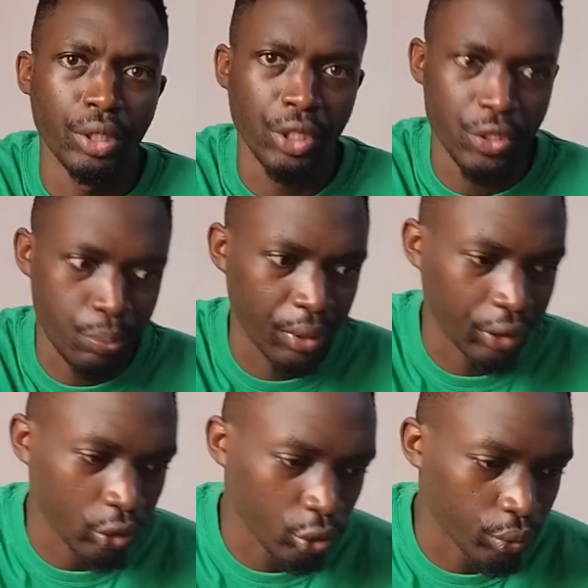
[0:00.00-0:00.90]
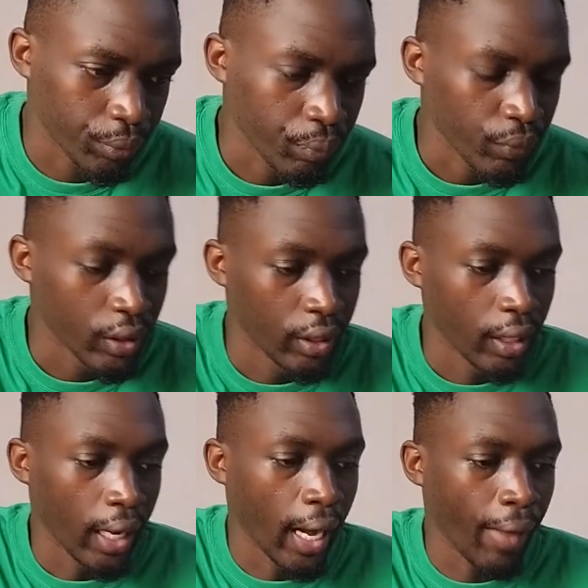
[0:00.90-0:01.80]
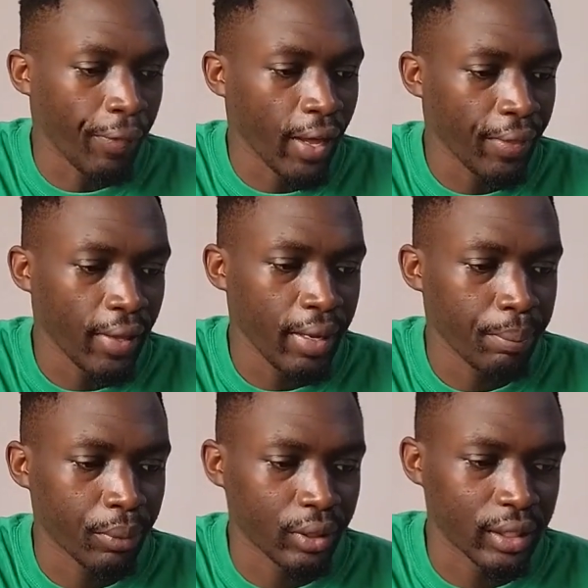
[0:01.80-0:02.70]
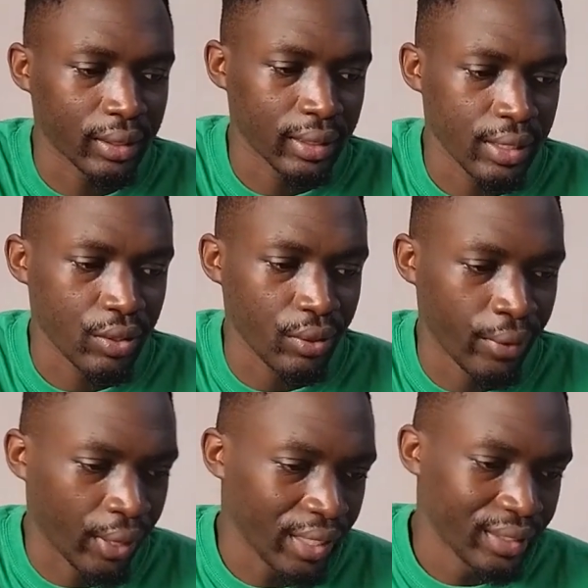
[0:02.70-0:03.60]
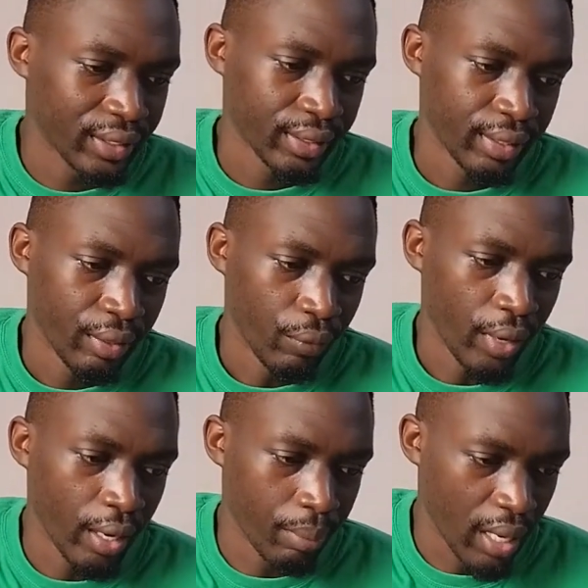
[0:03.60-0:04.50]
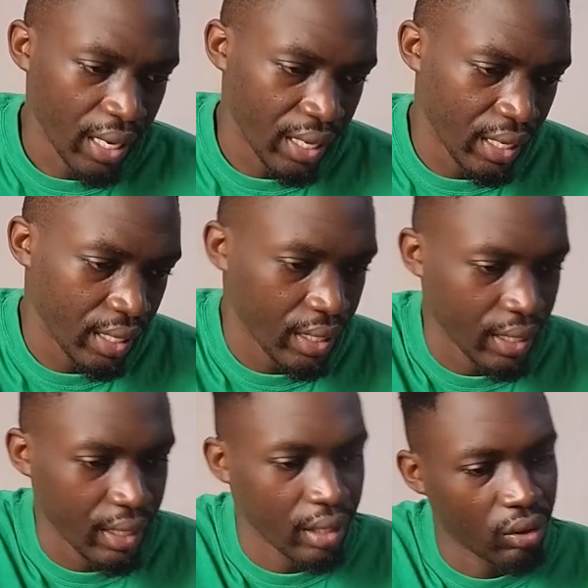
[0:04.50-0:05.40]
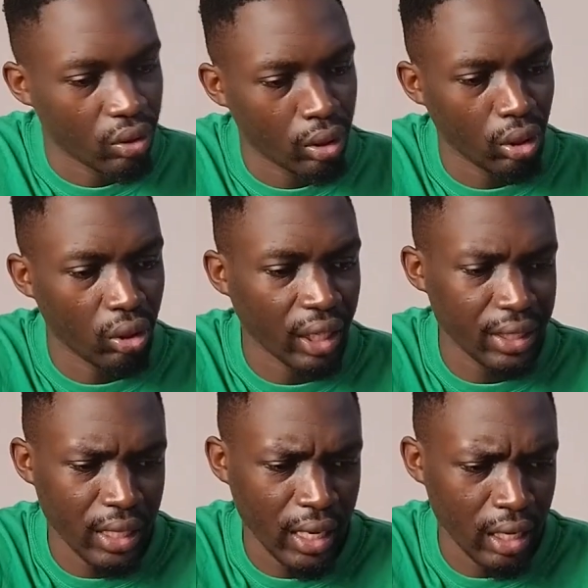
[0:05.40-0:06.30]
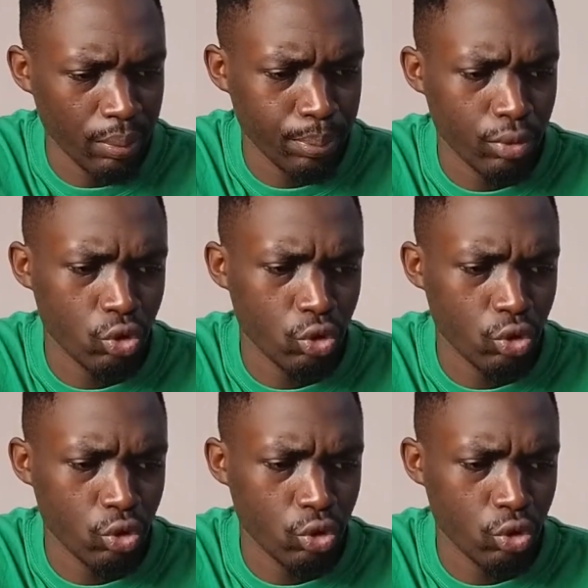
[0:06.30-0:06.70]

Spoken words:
respiration. The other important thing is chloride, whereby chloride help